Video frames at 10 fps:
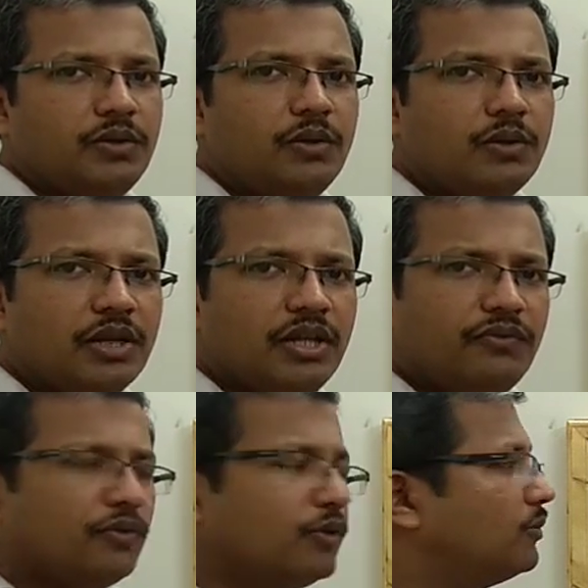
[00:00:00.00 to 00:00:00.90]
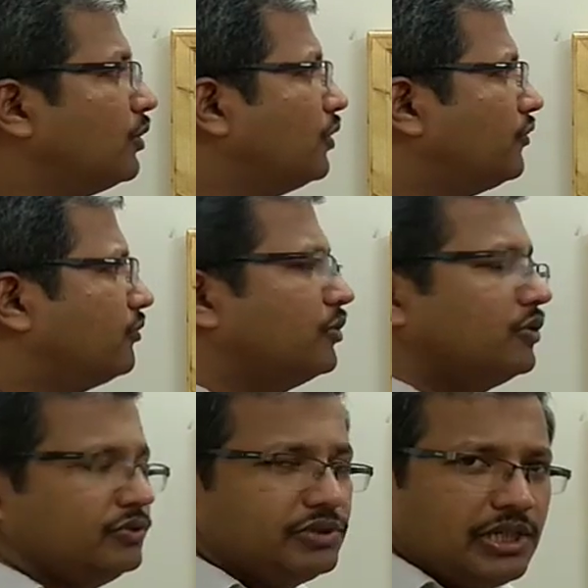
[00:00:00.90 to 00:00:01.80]
or ring form of
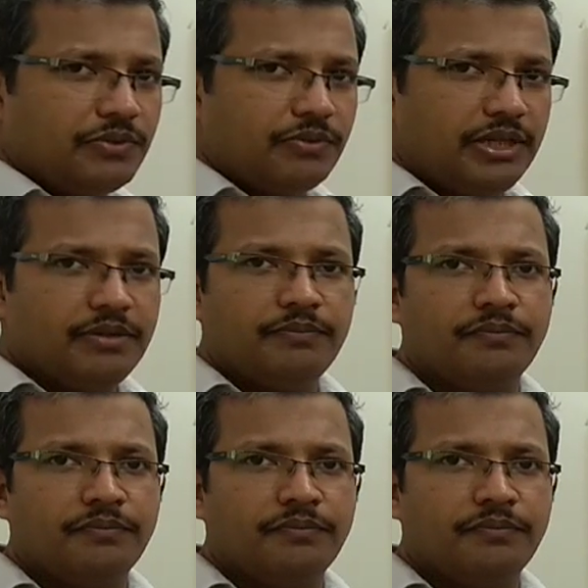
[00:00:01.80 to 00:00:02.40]
monosaccharide.